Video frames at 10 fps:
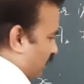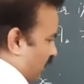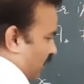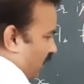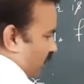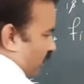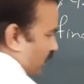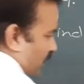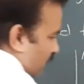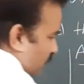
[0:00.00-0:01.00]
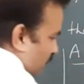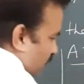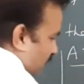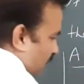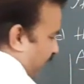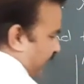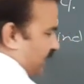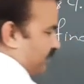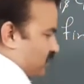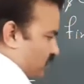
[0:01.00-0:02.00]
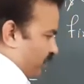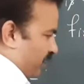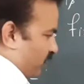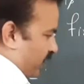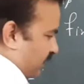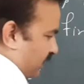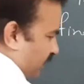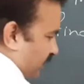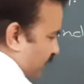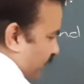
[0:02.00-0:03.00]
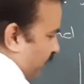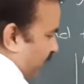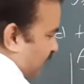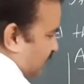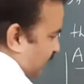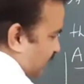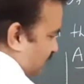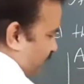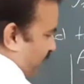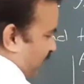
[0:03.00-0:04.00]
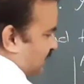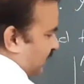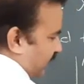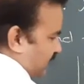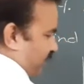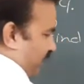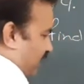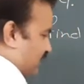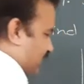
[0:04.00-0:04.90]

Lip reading: Now, like terms to be together, minus x, minus 9x minus